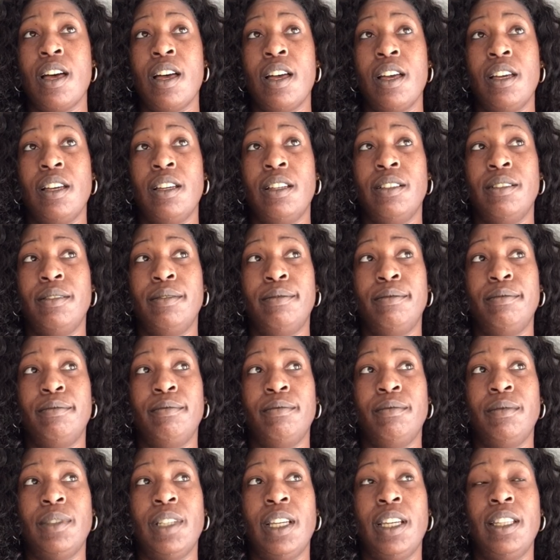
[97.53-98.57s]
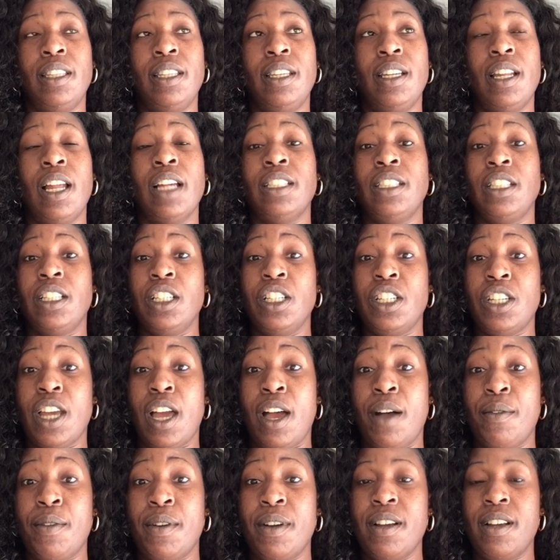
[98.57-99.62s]
And then I took a
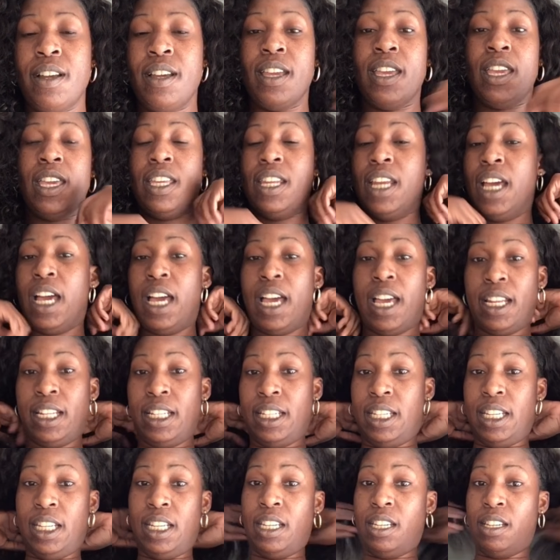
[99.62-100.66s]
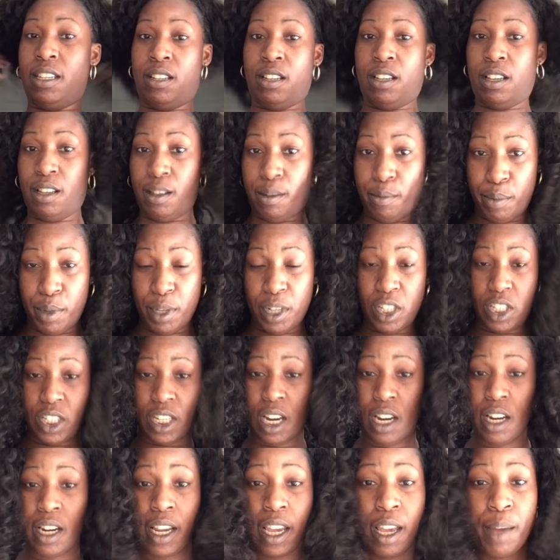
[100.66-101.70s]
shower and I didn't put a
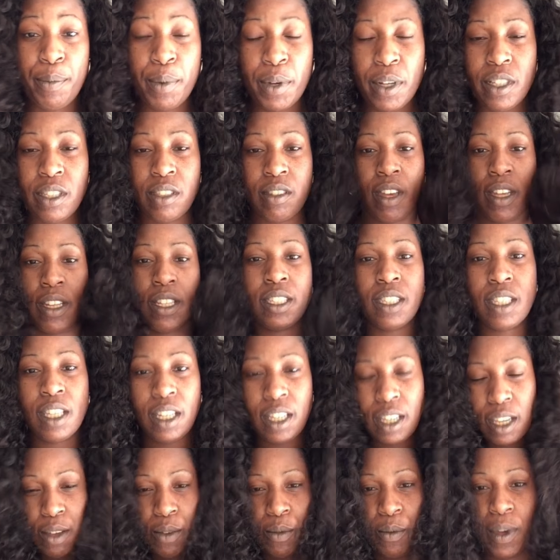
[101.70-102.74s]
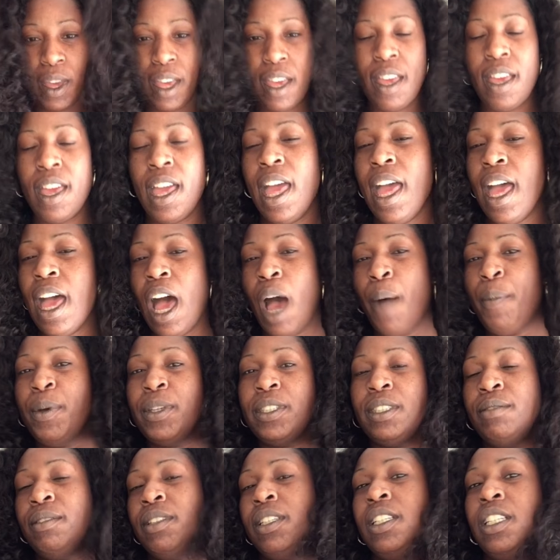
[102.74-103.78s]
shower cap on, so I just let it get wet. I
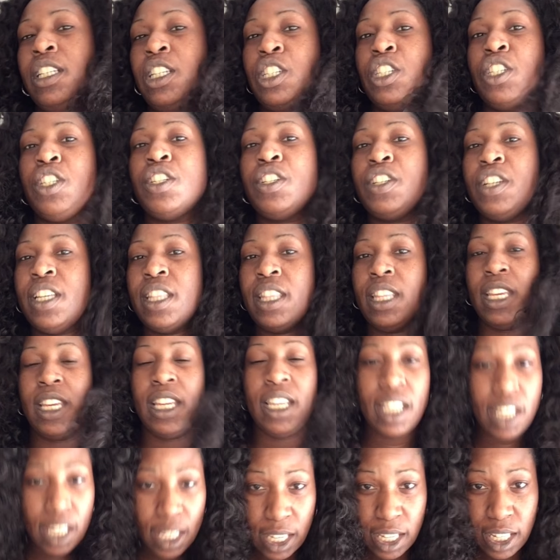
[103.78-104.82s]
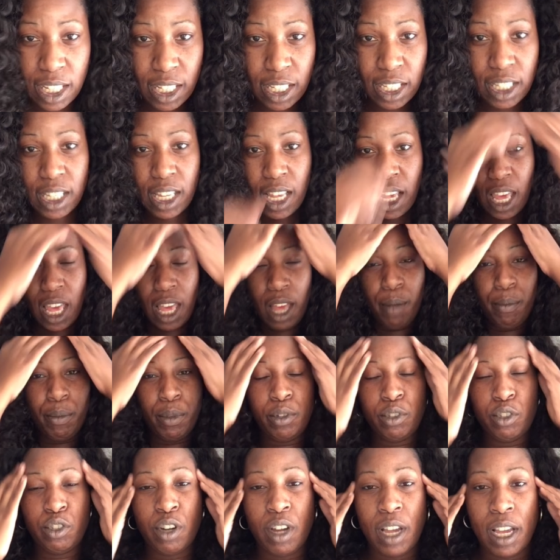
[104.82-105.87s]
put some conditioner in the ends,
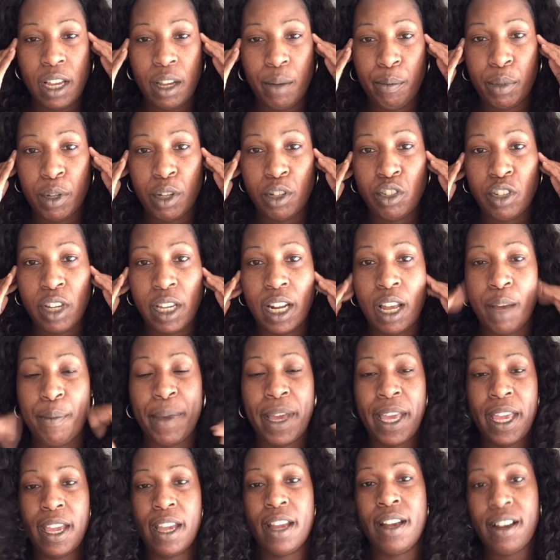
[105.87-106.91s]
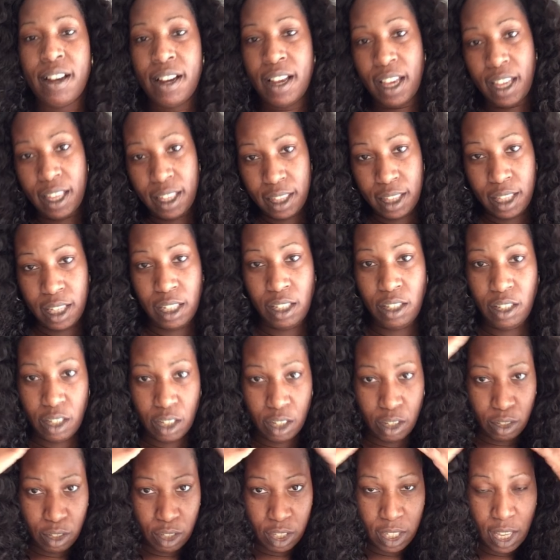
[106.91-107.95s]
blow dried out my hair, and then, you
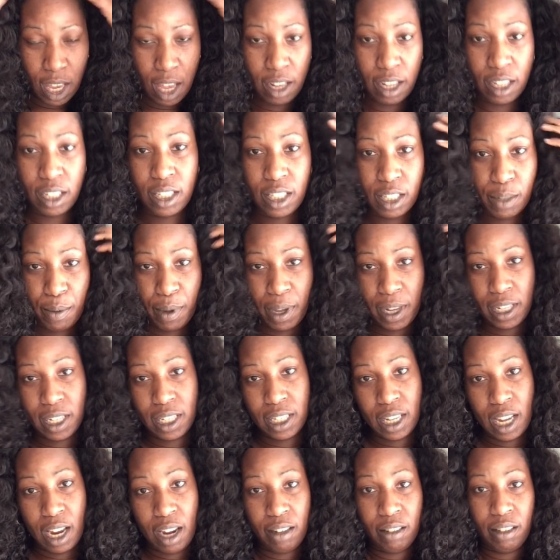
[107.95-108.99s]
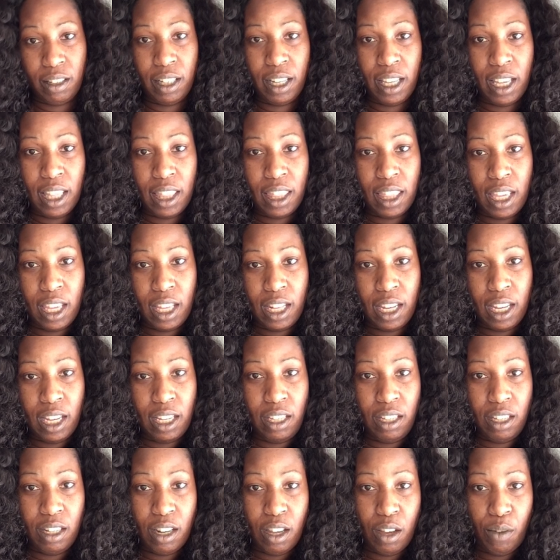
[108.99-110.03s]
know, styled it to my desired length. And
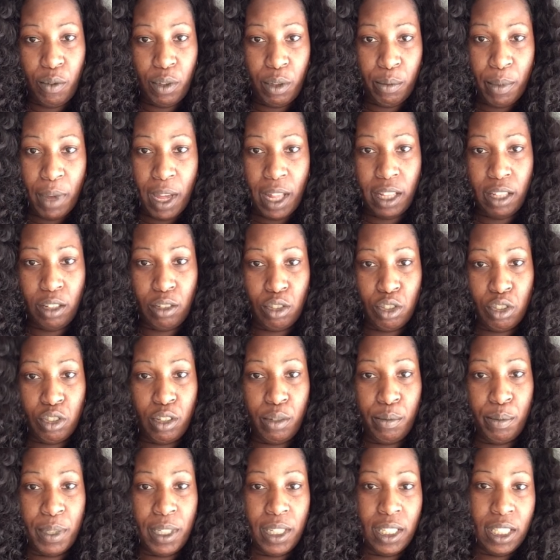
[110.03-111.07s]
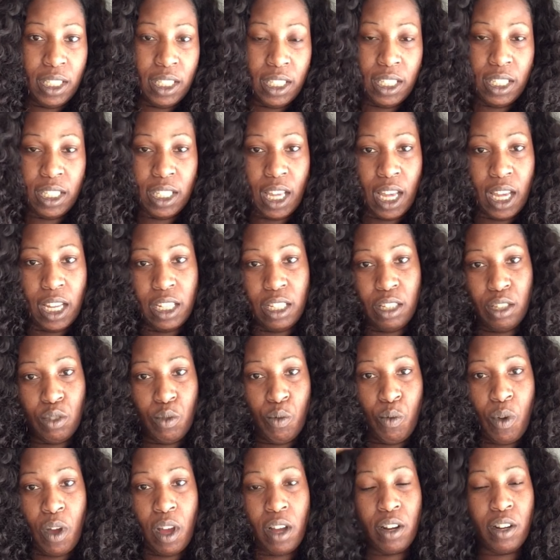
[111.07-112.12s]
then, you know, with my little short pieces, I
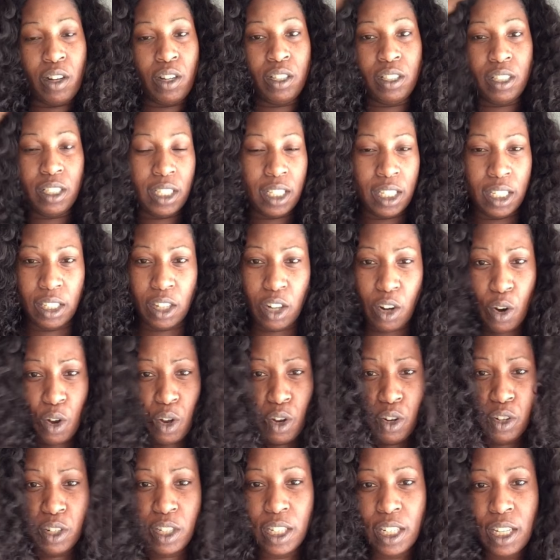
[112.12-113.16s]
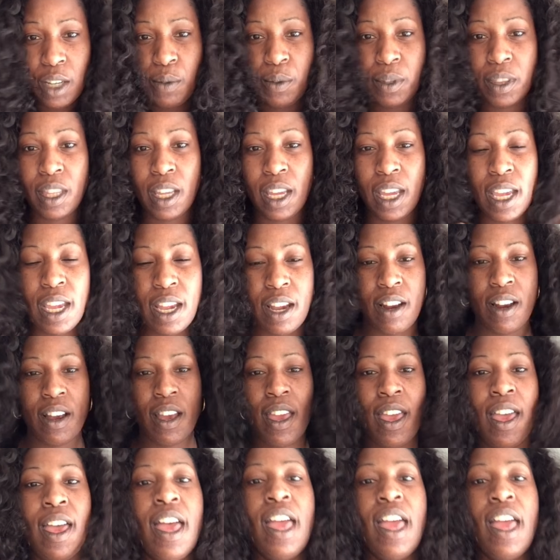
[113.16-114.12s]
just curled it in with the hair.